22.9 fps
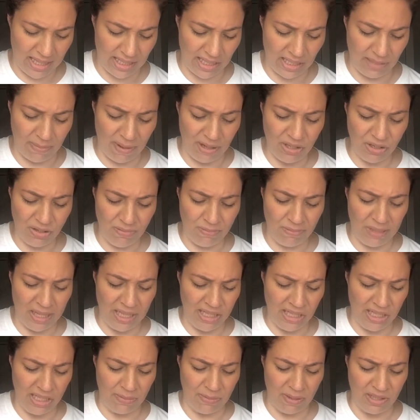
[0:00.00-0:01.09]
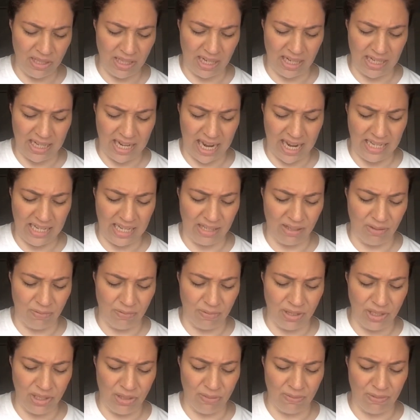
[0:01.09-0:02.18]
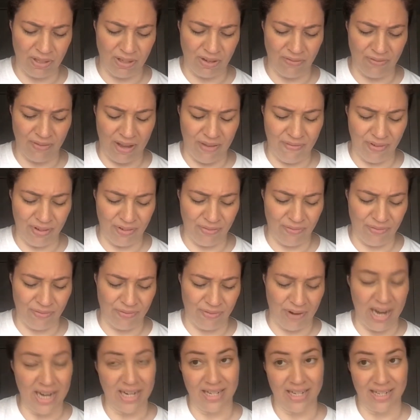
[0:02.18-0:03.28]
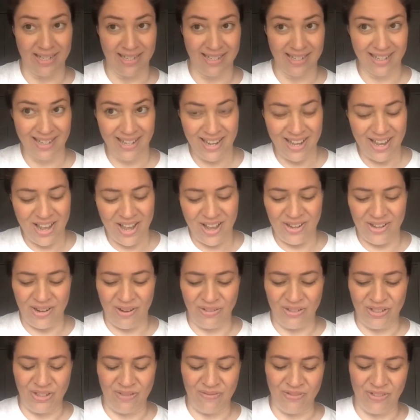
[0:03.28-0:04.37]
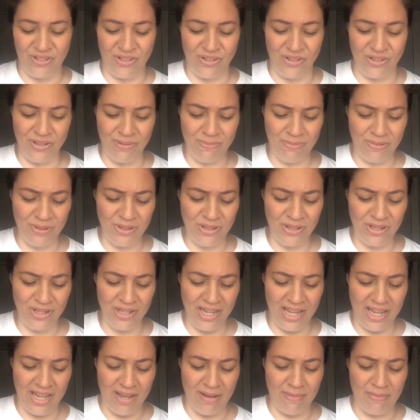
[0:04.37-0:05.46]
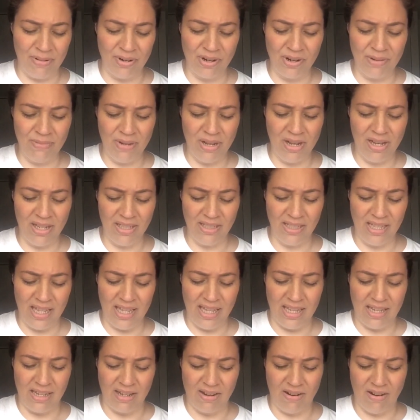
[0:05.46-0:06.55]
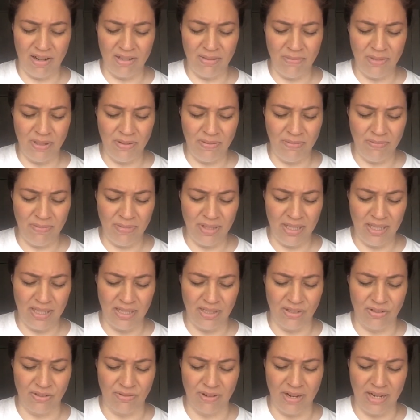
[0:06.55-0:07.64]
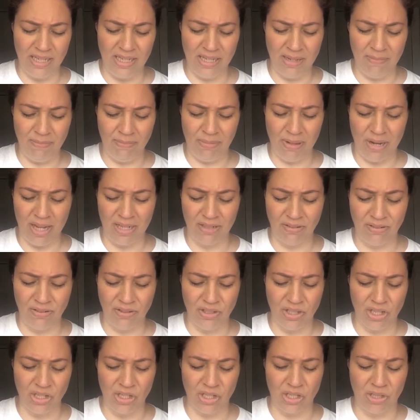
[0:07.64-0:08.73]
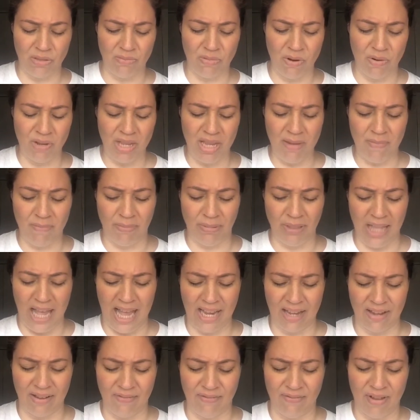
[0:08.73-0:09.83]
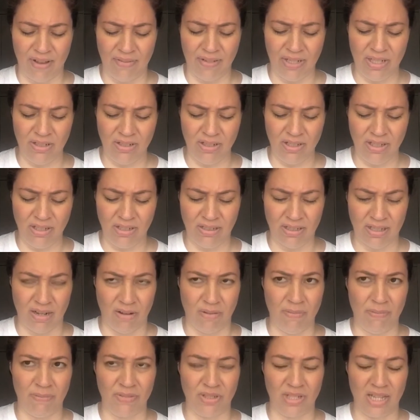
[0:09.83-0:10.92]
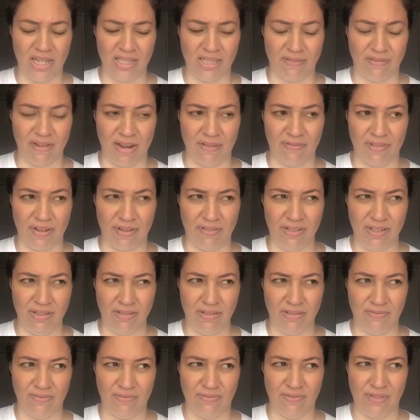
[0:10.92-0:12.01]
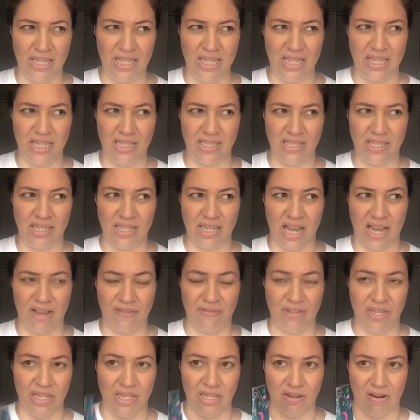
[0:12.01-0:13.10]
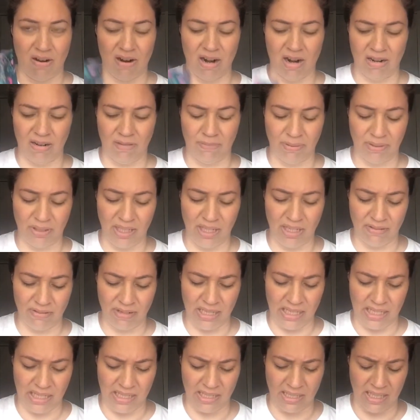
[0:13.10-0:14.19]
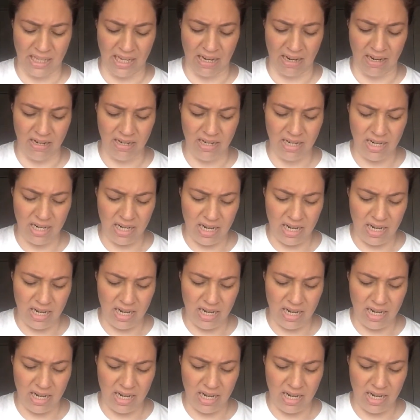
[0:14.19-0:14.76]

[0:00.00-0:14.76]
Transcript: This magical blend smells like a night in the woods with your favorite friend. Notes of juniper, bergamot, cardamom, geranium petals, smoky black vetiver. I hope I'm saying the right thing. V-E-T-I-V-E-R. I'll put the ingredients there.